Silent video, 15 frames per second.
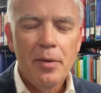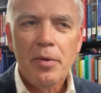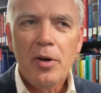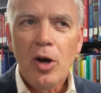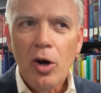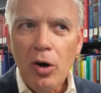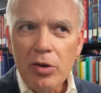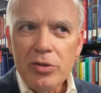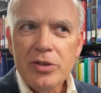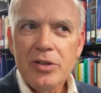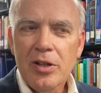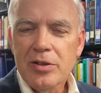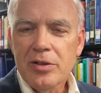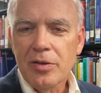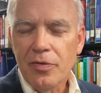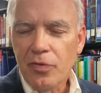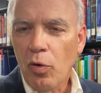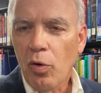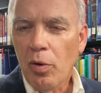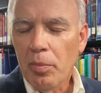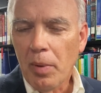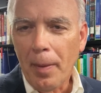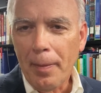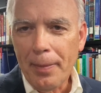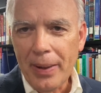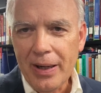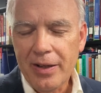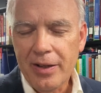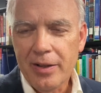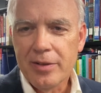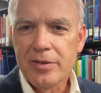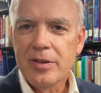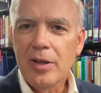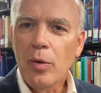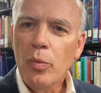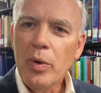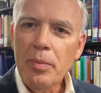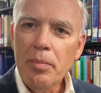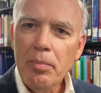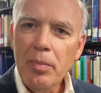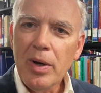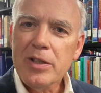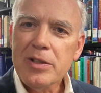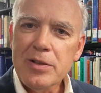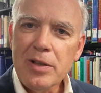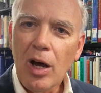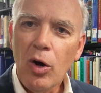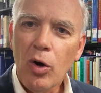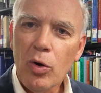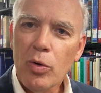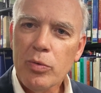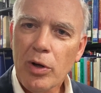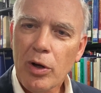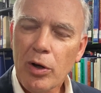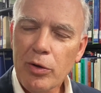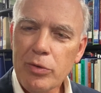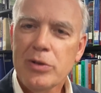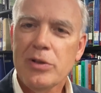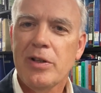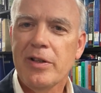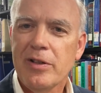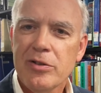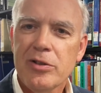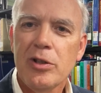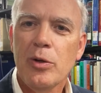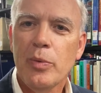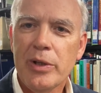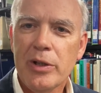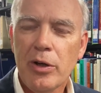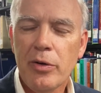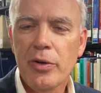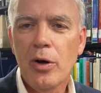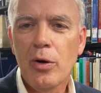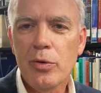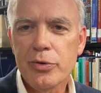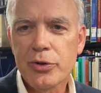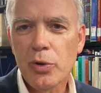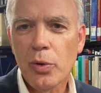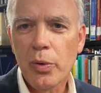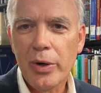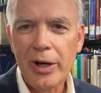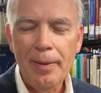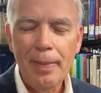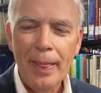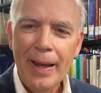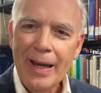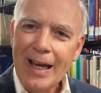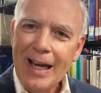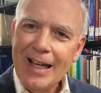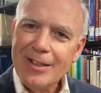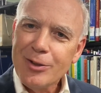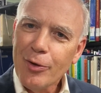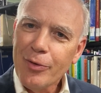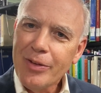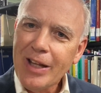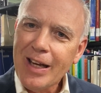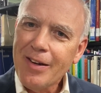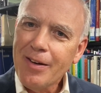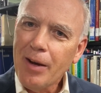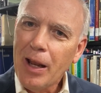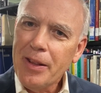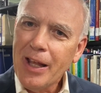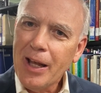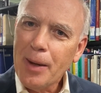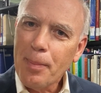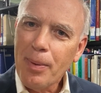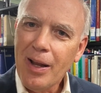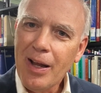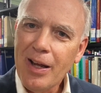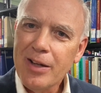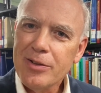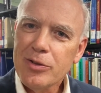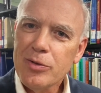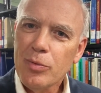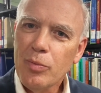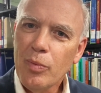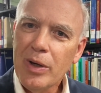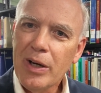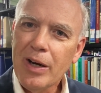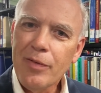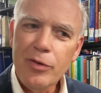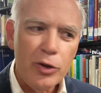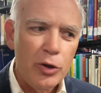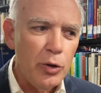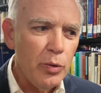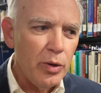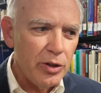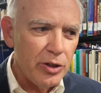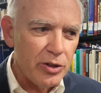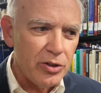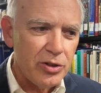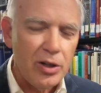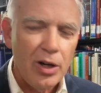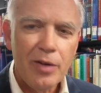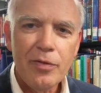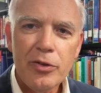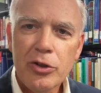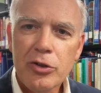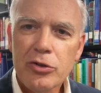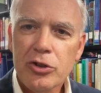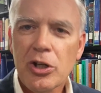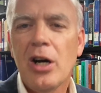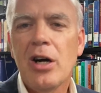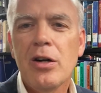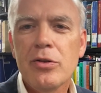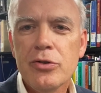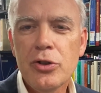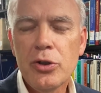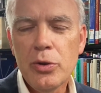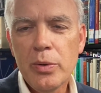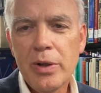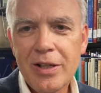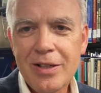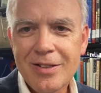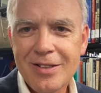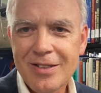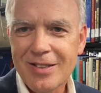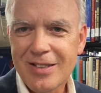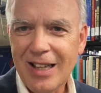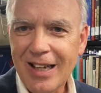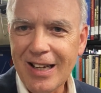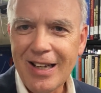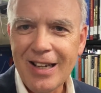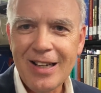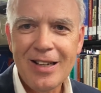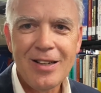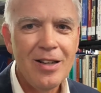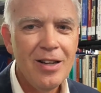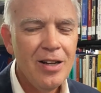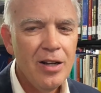causes us to form opinions that we must hold loosely until we know the whole story. And so that applies to whenever you discover your child doing, saying